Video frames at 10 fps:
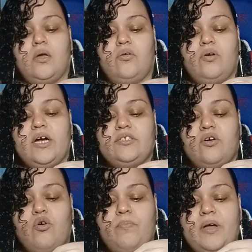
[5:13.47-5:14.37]
You guys, I
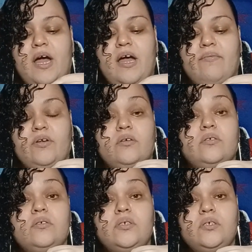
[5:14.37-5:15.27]
hope y'all having a
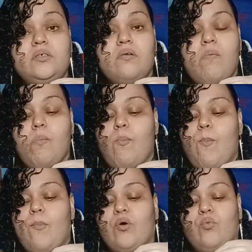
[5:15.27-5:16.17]
good
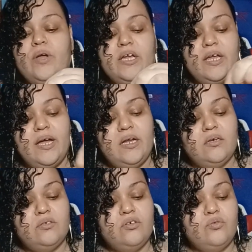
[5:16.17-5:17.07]
weekend, a
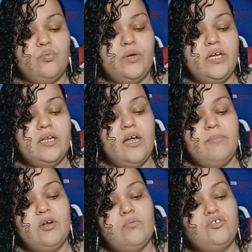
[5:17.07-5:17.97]
good week. Let
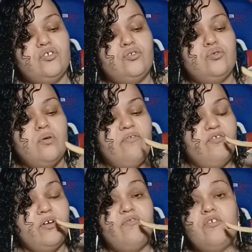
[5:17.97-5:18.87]
me know what you're doing
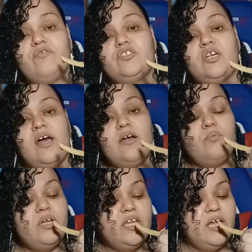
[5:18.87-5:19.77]
for the 4th of July
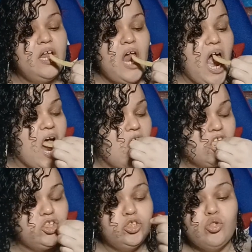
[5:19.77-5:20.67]
weekend.
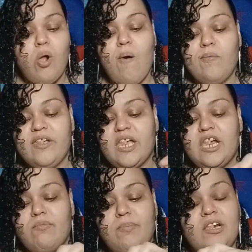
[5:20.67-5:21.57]
It's a long weekend.
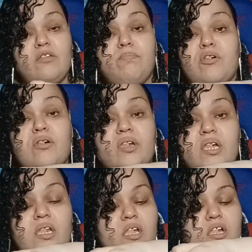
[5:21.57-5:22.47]
Everybody's
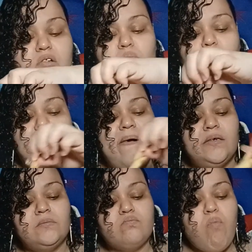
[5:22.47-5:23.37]
partying here.
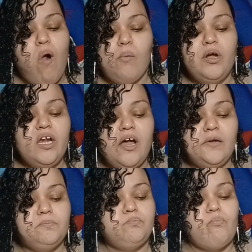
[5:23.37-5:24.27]
We
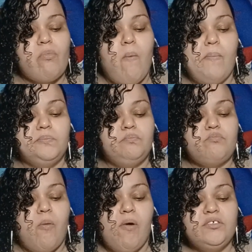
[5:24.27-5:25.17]
not.
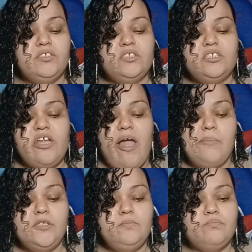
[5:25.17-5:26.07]
My son is
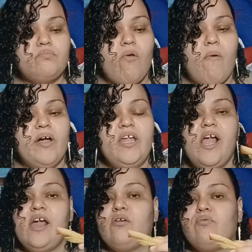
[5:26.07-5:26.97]
gaming. He
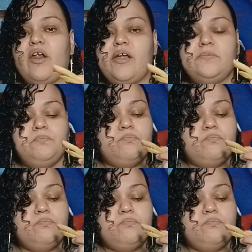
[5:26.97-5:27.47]
ate already.